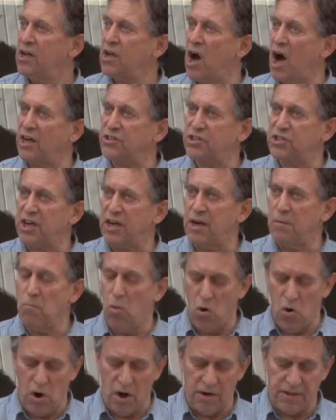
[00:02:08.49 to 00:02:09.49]
costing
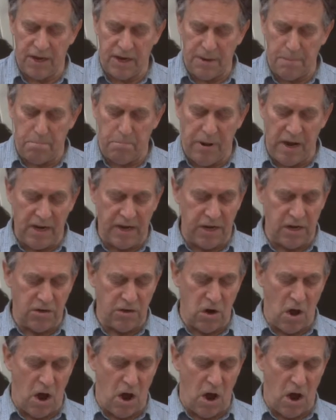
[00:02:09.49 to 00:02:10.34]
more than a billion